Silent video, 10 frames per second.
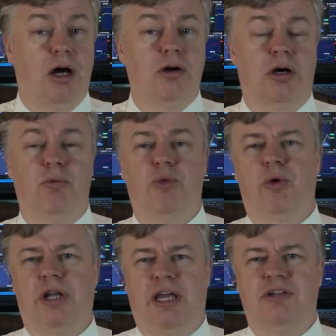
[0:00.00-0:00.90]
I'll come with
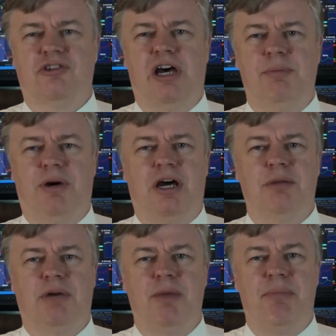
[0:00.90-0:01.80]
one hand tied
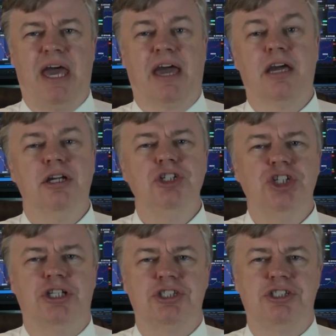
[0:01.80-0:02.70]
behind my back
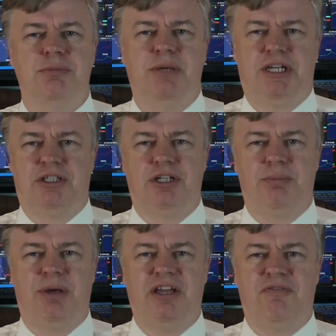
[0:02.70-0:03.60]
just to make the
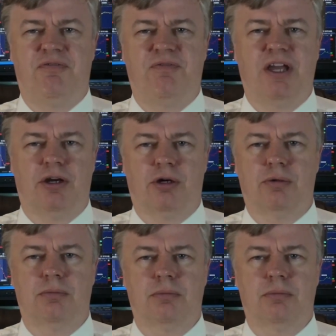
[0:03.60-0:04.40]
debate fair.